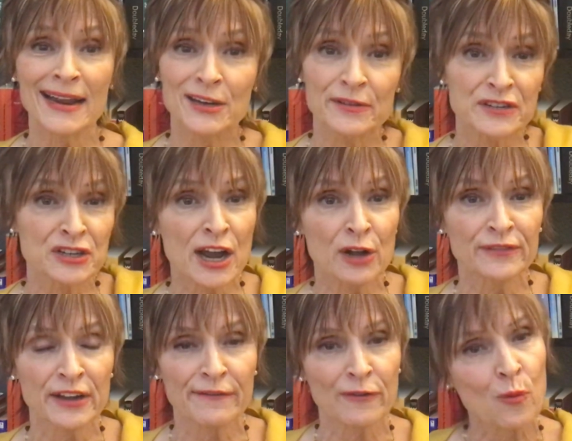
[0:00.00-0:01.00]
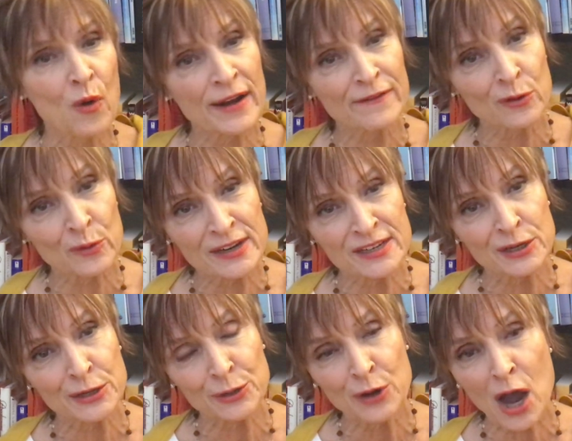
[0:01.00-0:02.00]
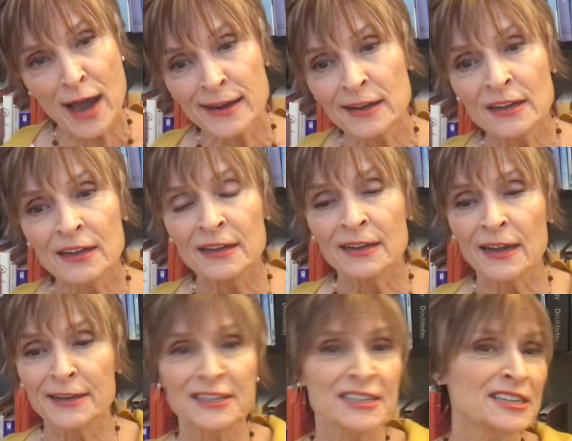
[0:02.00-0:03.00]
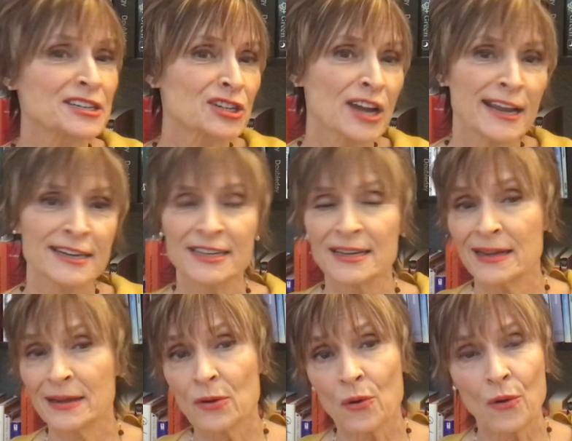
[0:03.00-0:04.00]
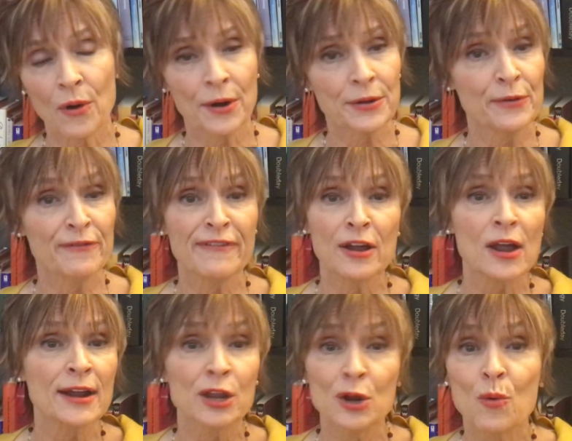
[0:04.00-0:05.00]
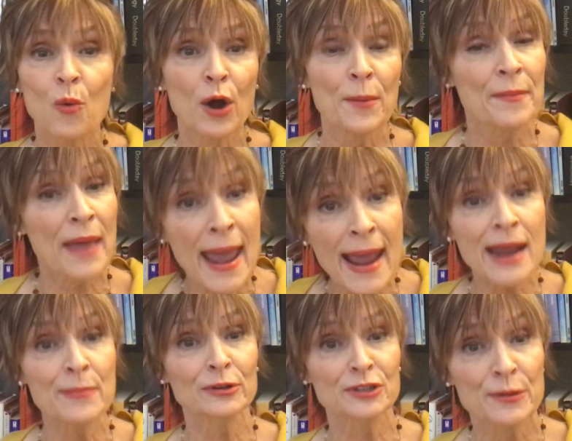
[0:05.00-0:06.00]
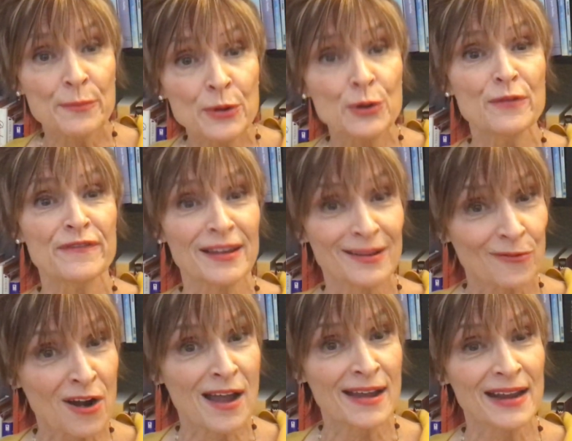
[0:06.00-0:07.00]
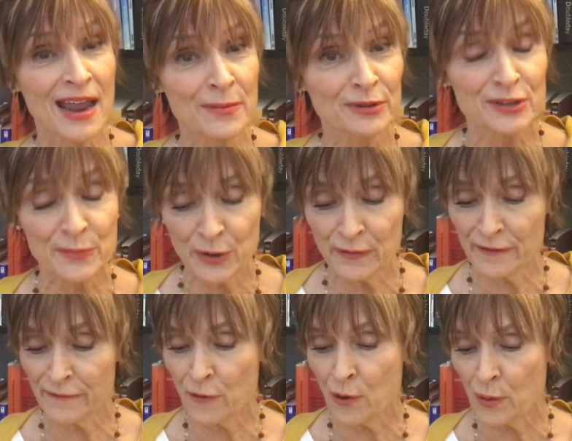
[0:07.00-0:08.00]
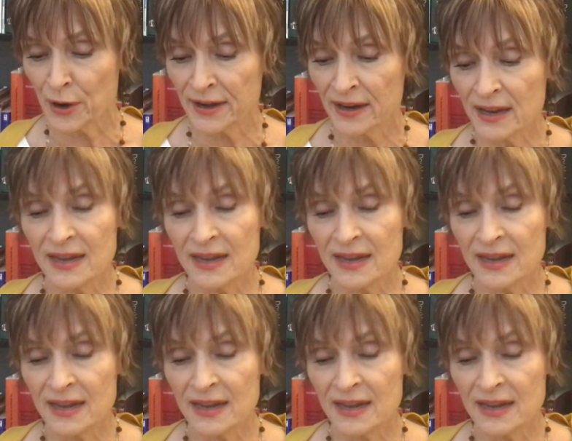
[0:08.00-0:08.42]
And you shelved it for whatever reason. You got disenchanted, or you felt like you weren't able to move it, right? Able to move it forward.